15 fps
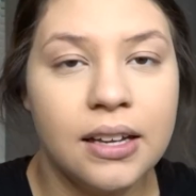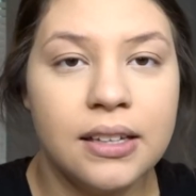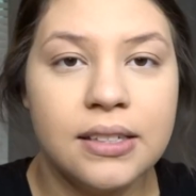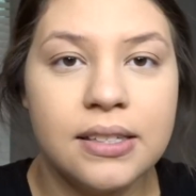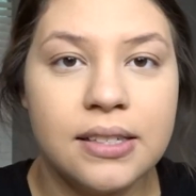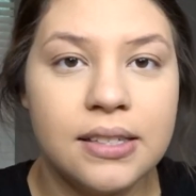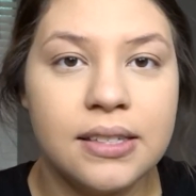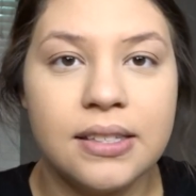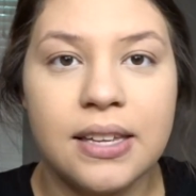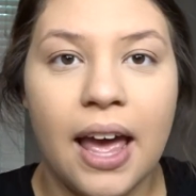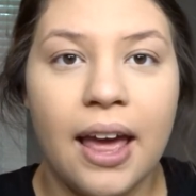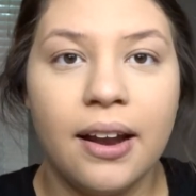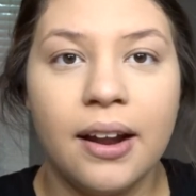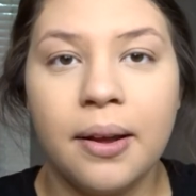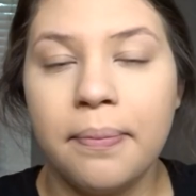
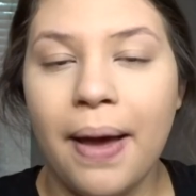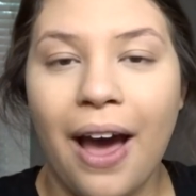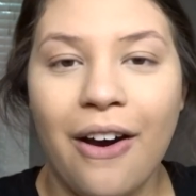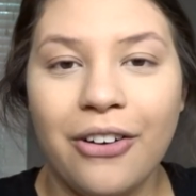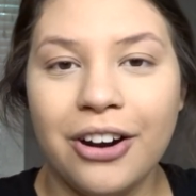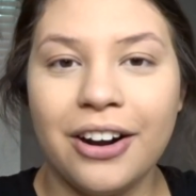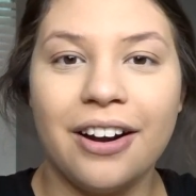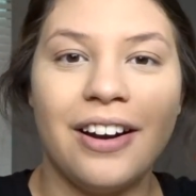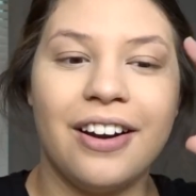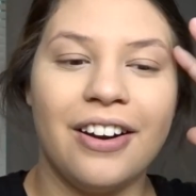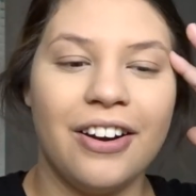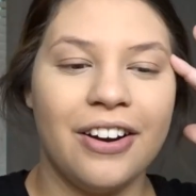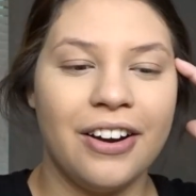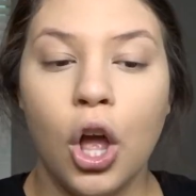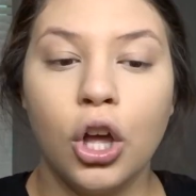setting powder.
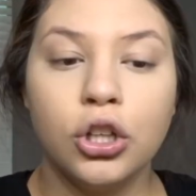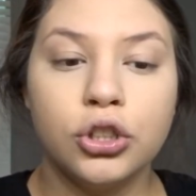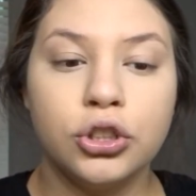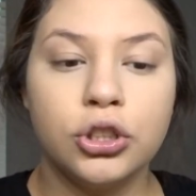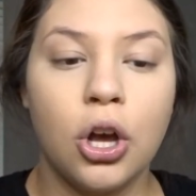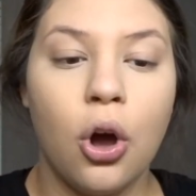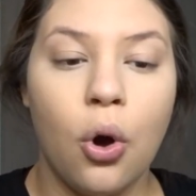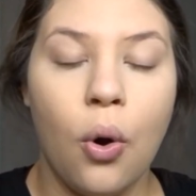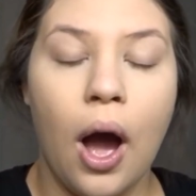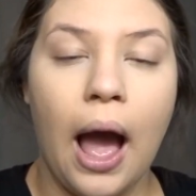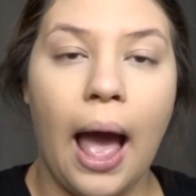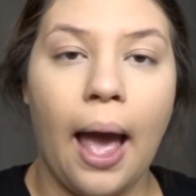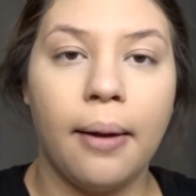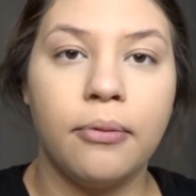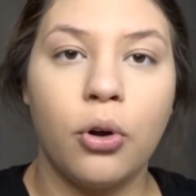So
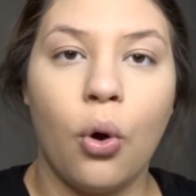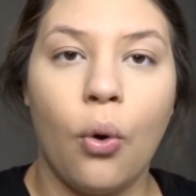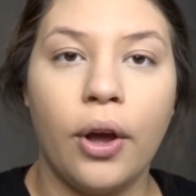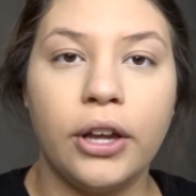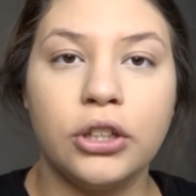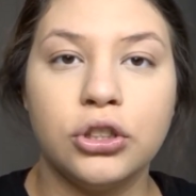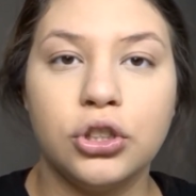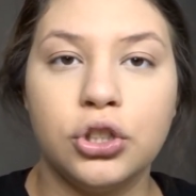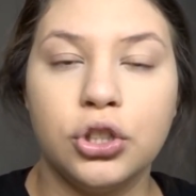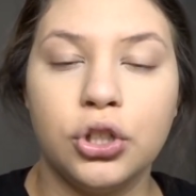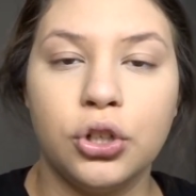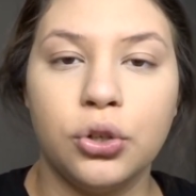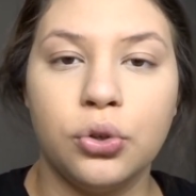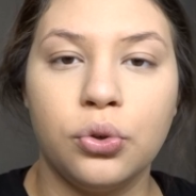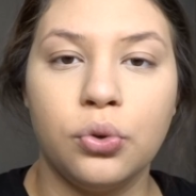I'm going
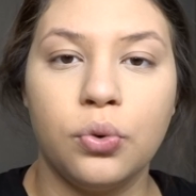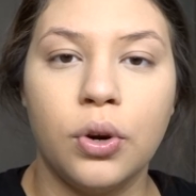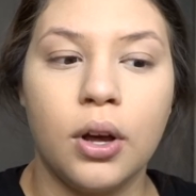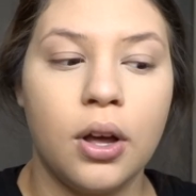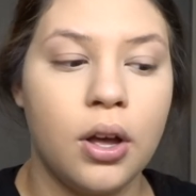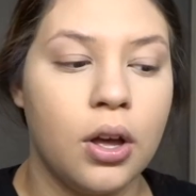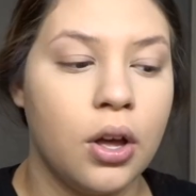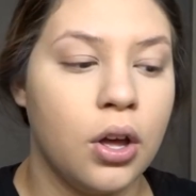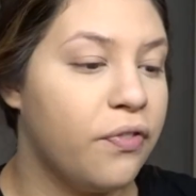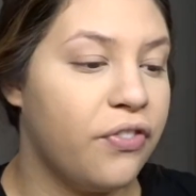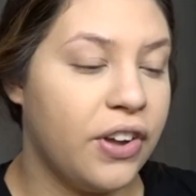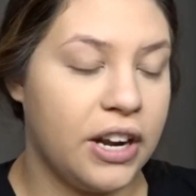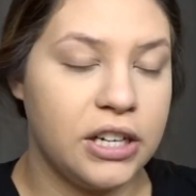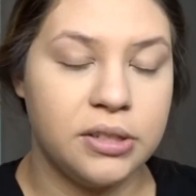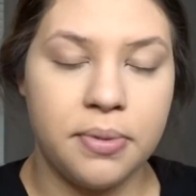to
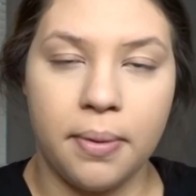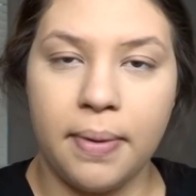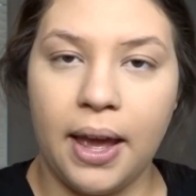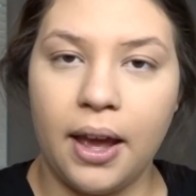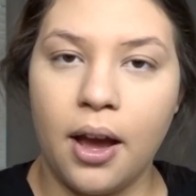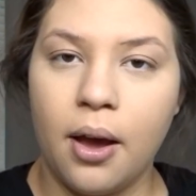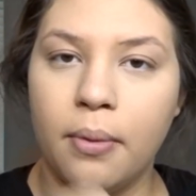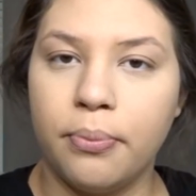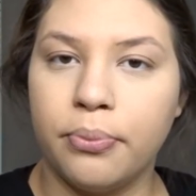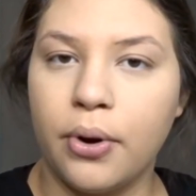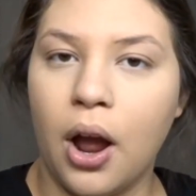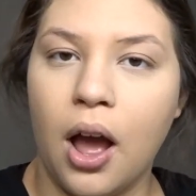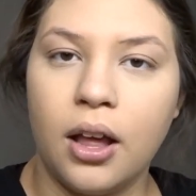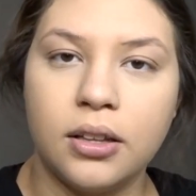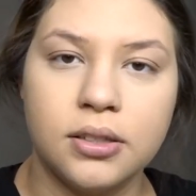finish my makeup,
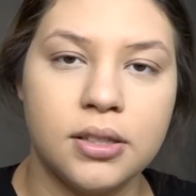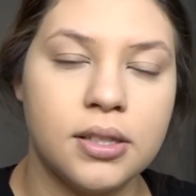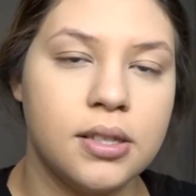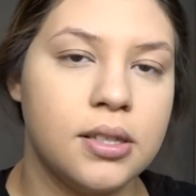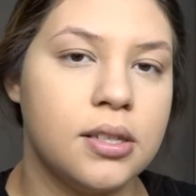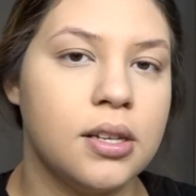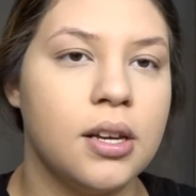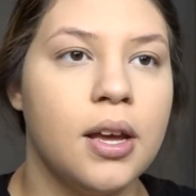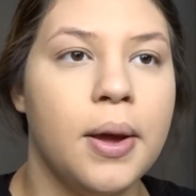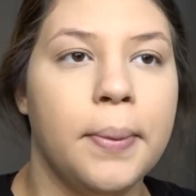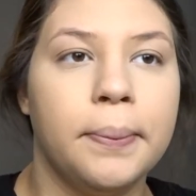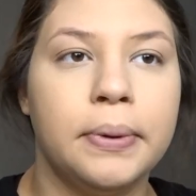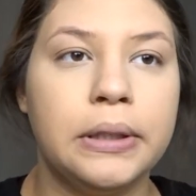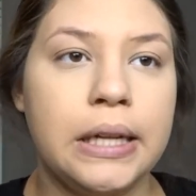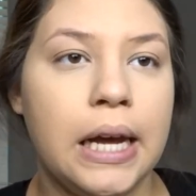bronze,
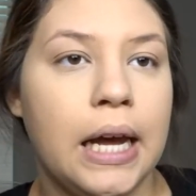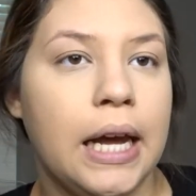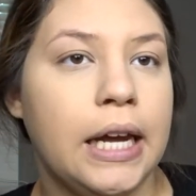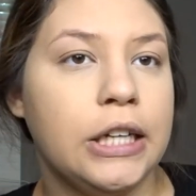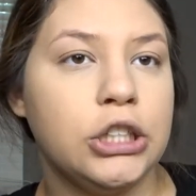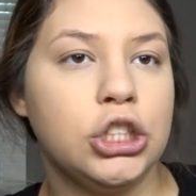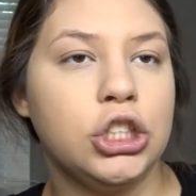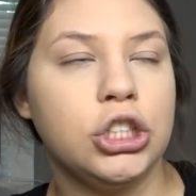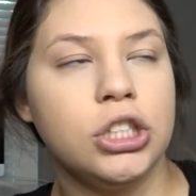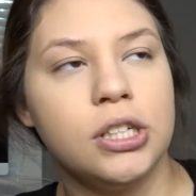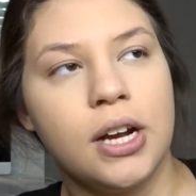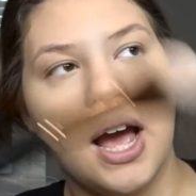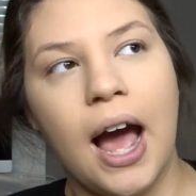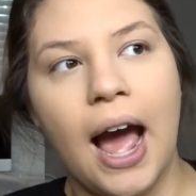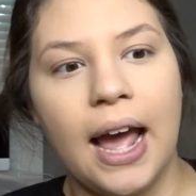blush,
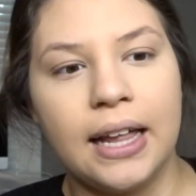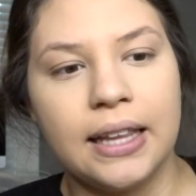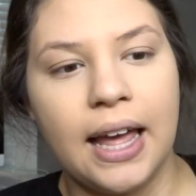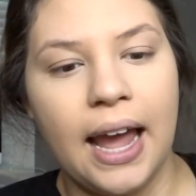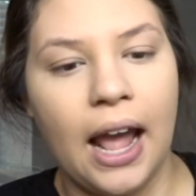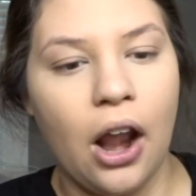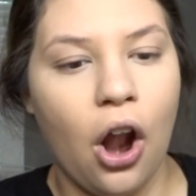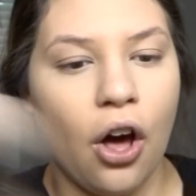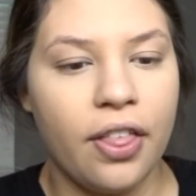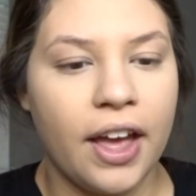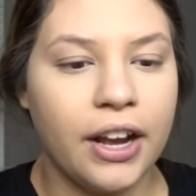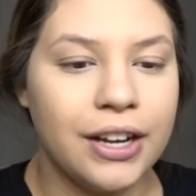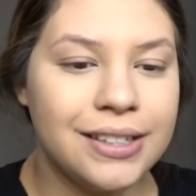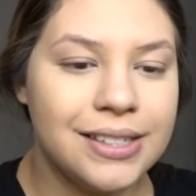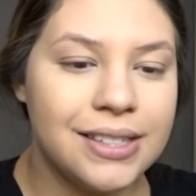highlight, all
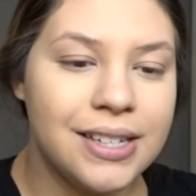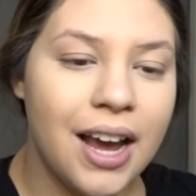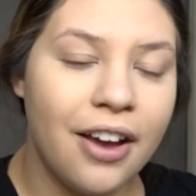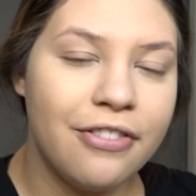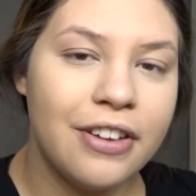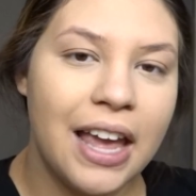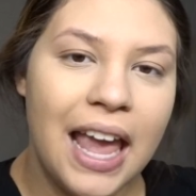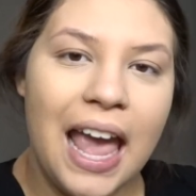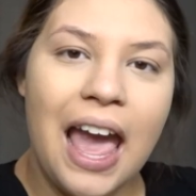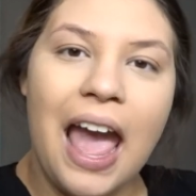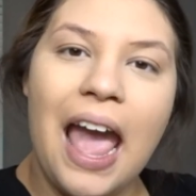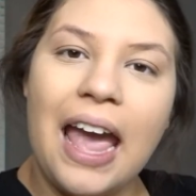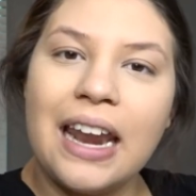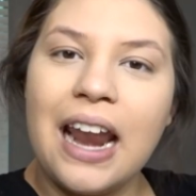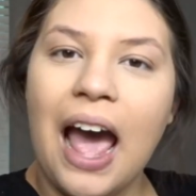that good stuff,
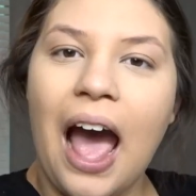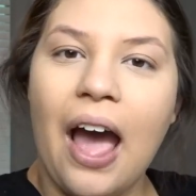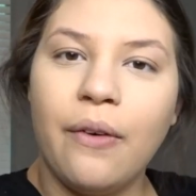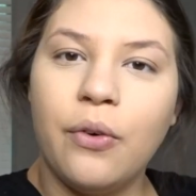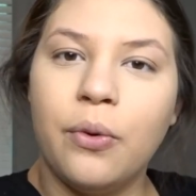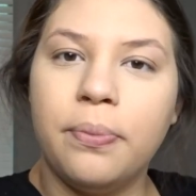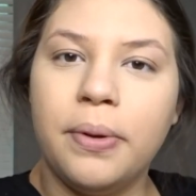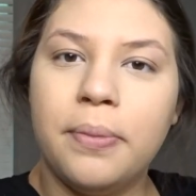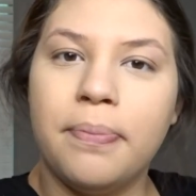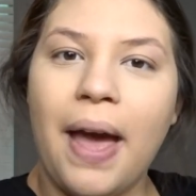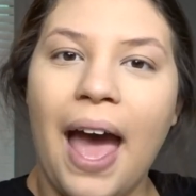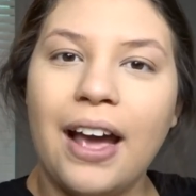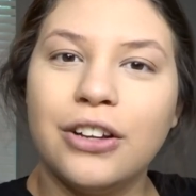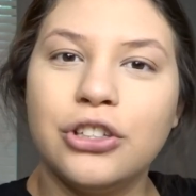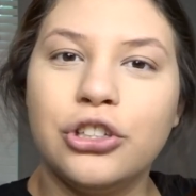and I will be
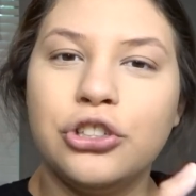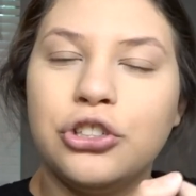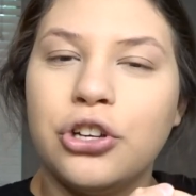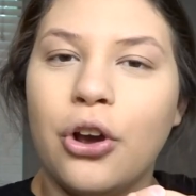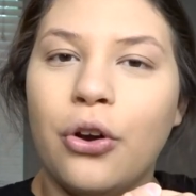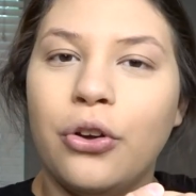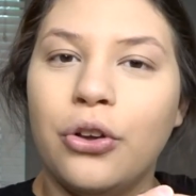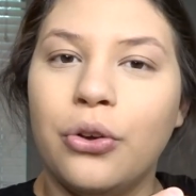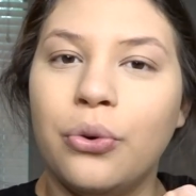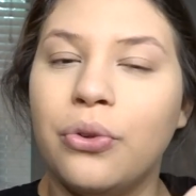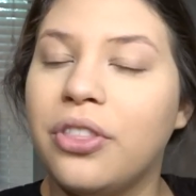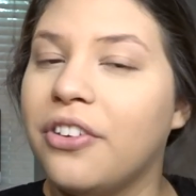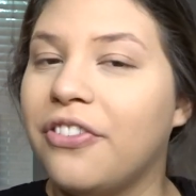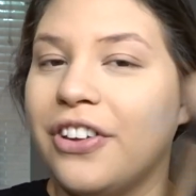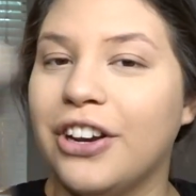back to show you
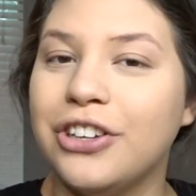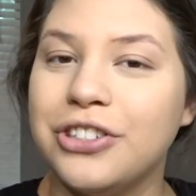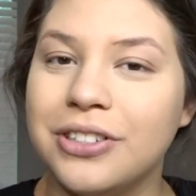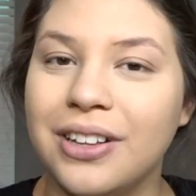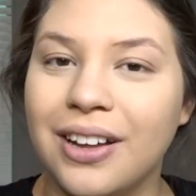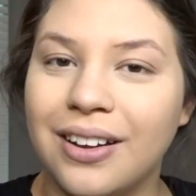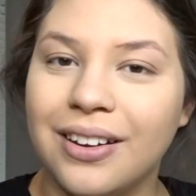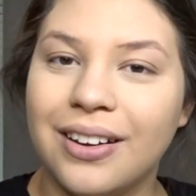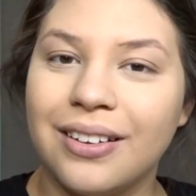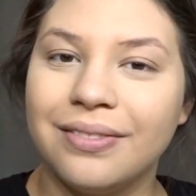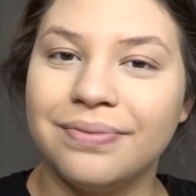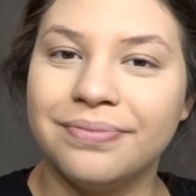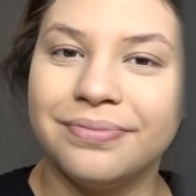the finished look.